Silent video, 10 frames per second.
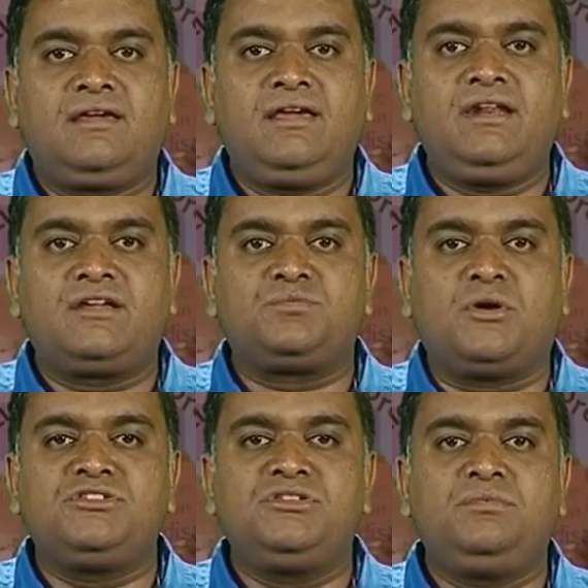key
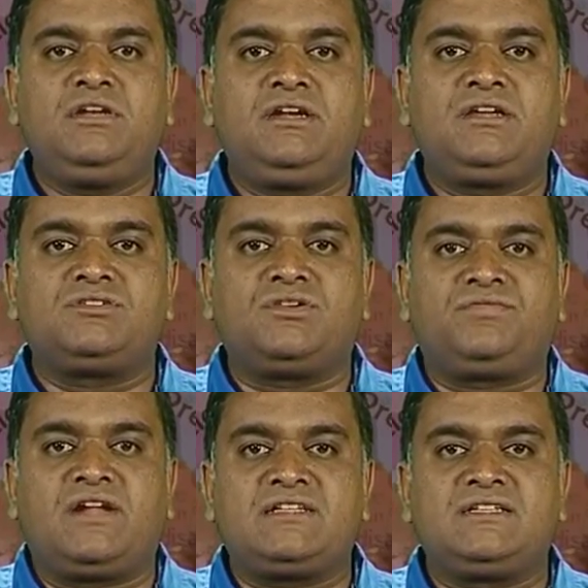responsibilities of
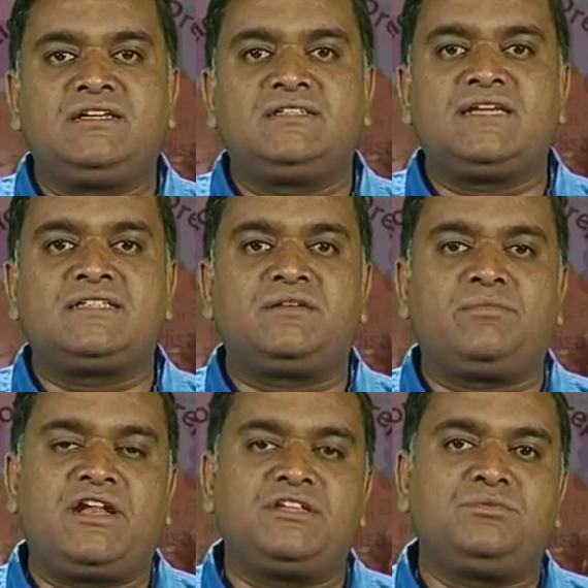National Disaster
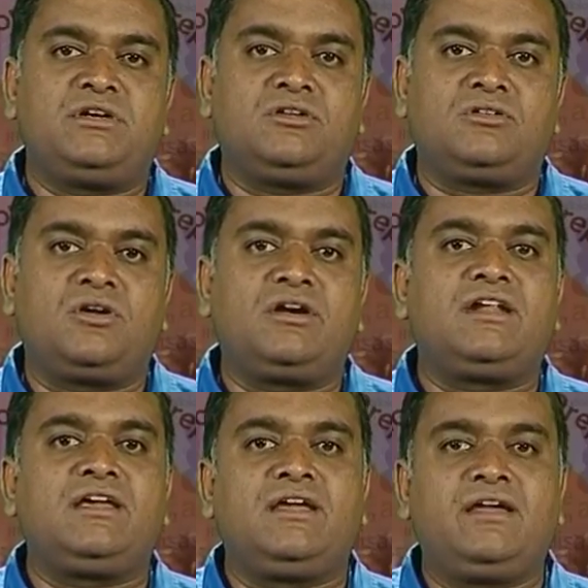Management
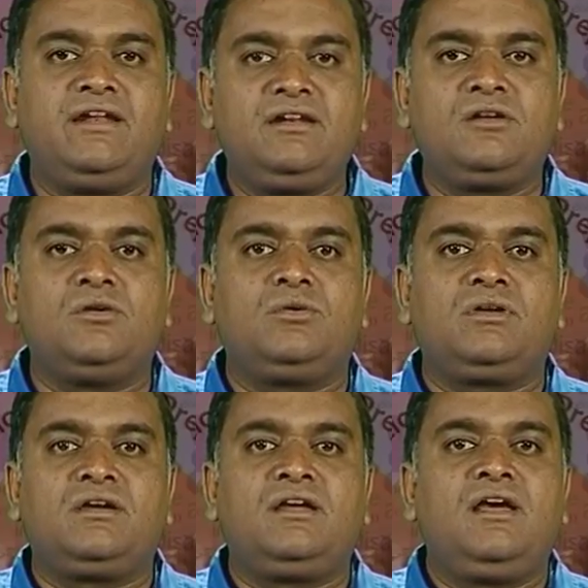Authority include
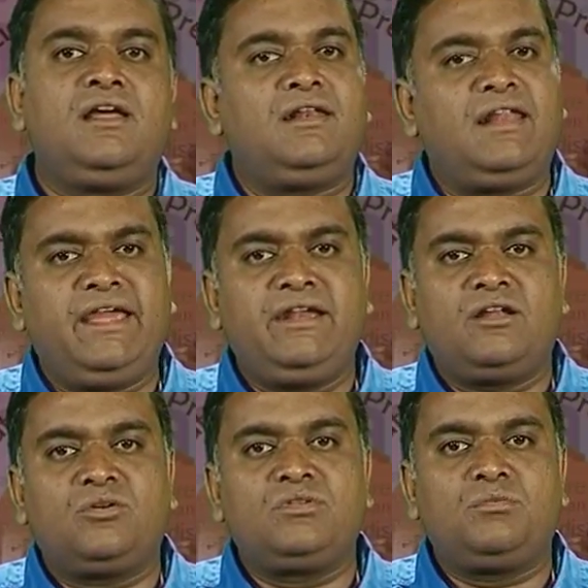laying
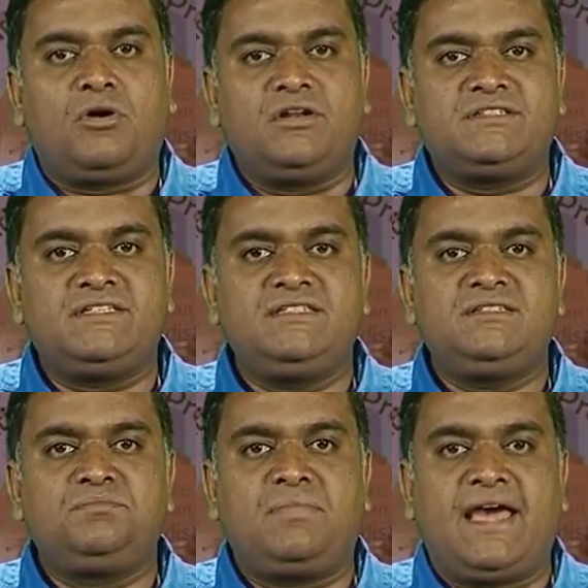down the
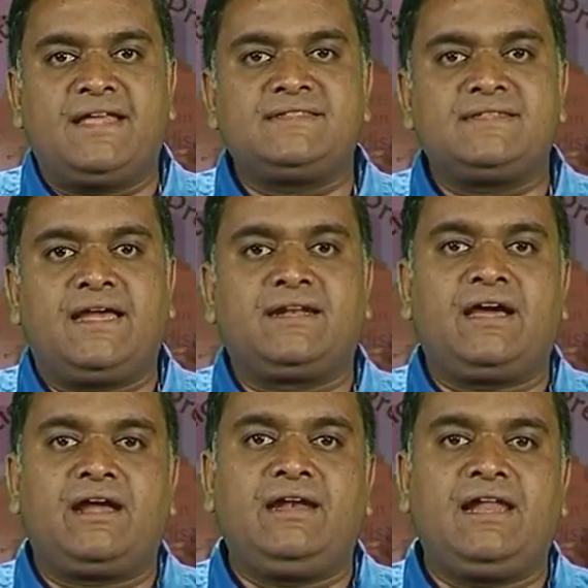policies, plans, and
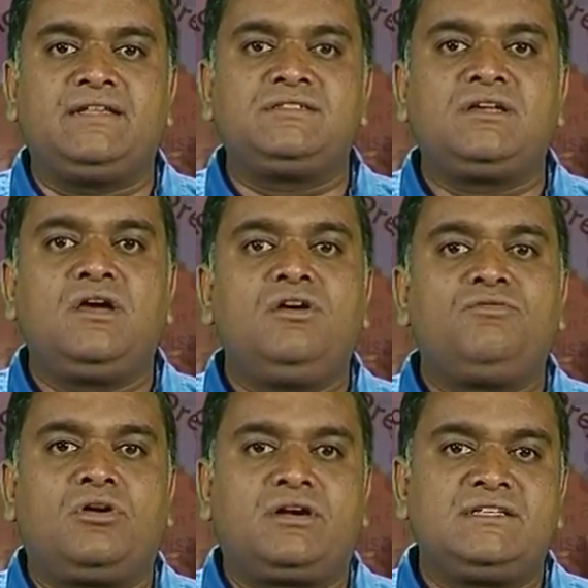guidelines
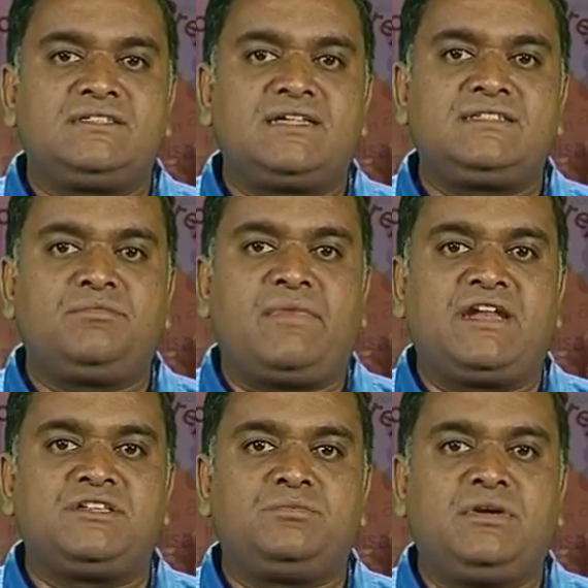for disaster
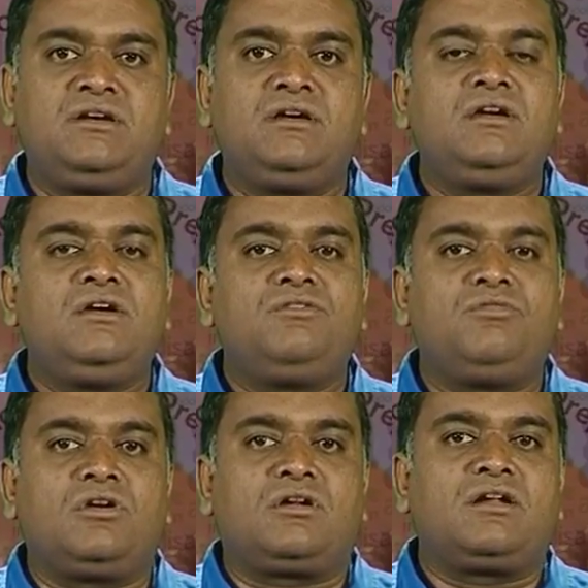management
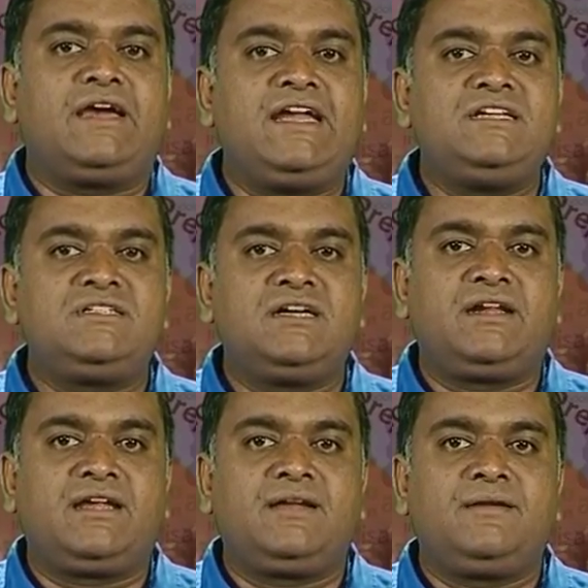for
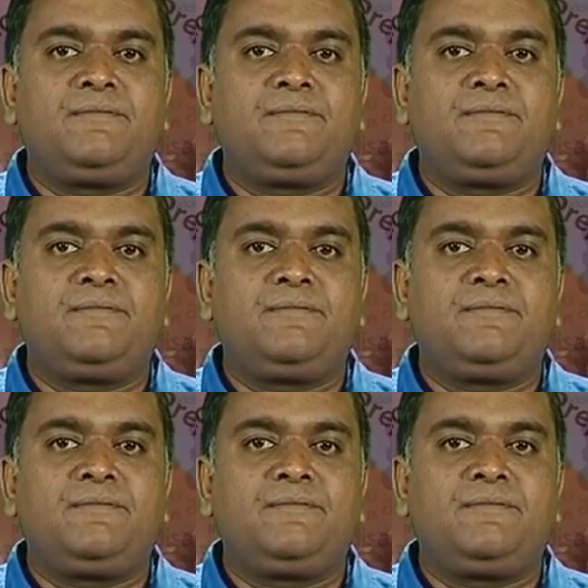ensuring